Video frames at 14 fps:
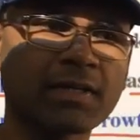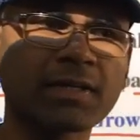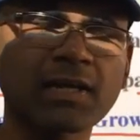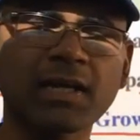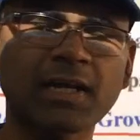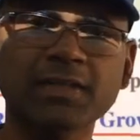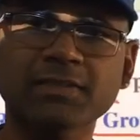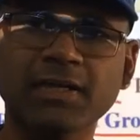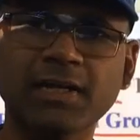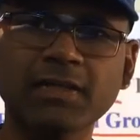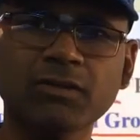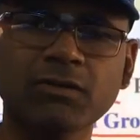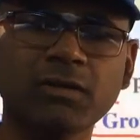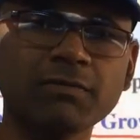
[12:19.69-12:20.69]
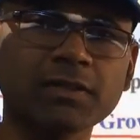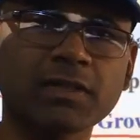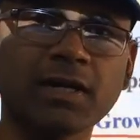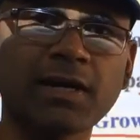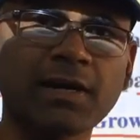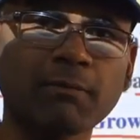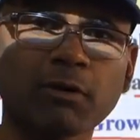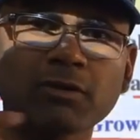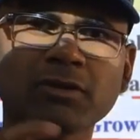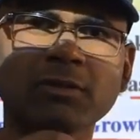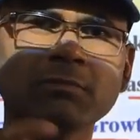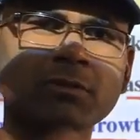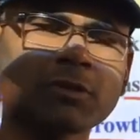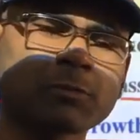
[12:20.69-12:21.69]
In class 9th you have studied about
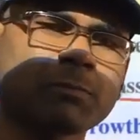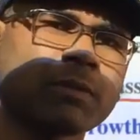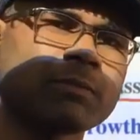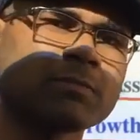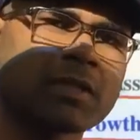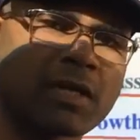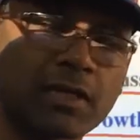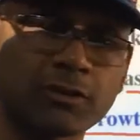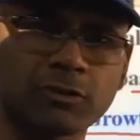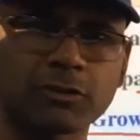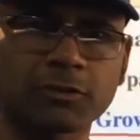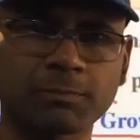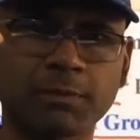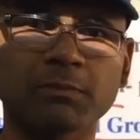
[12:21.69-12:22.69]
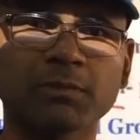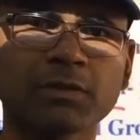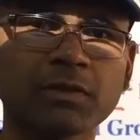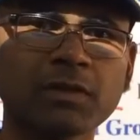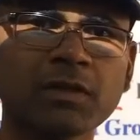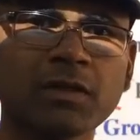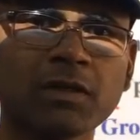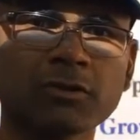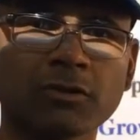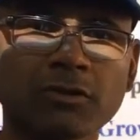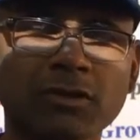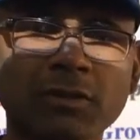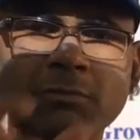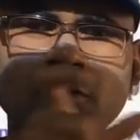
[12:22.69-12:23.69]
gymnosperms and angiosperms. So
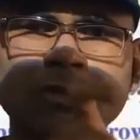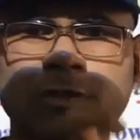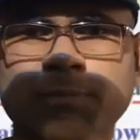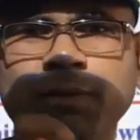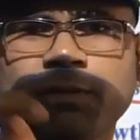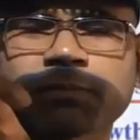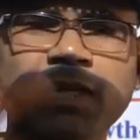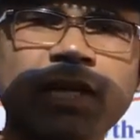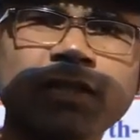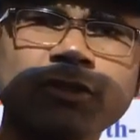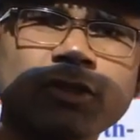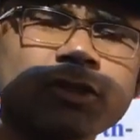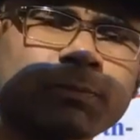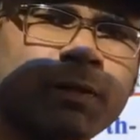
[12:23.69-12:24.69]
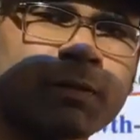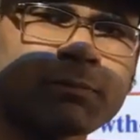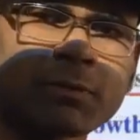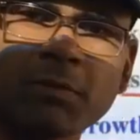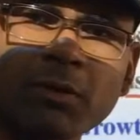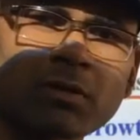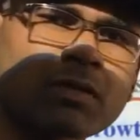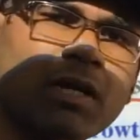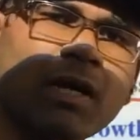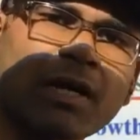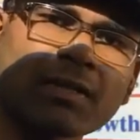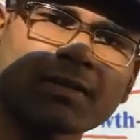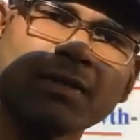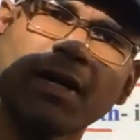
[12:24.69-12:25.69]
gymnosperms and angiosperms both
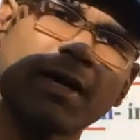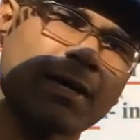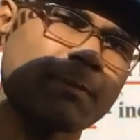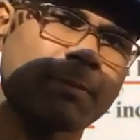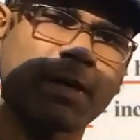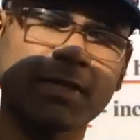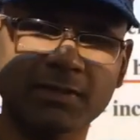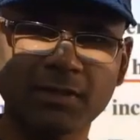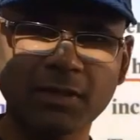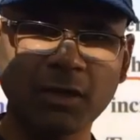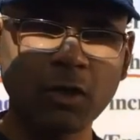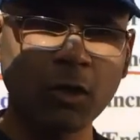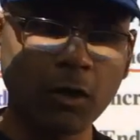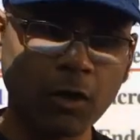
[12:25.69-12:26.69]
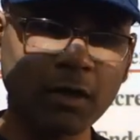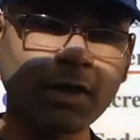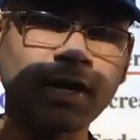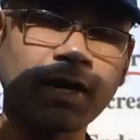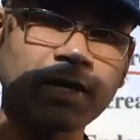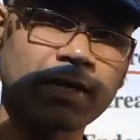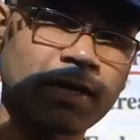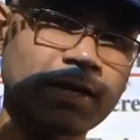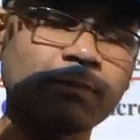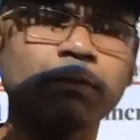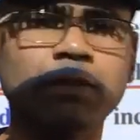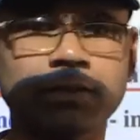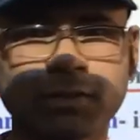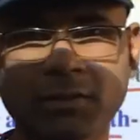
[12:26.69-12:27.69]
are the higher plants or higher
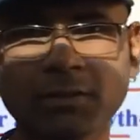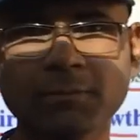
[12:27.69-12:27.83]
animals.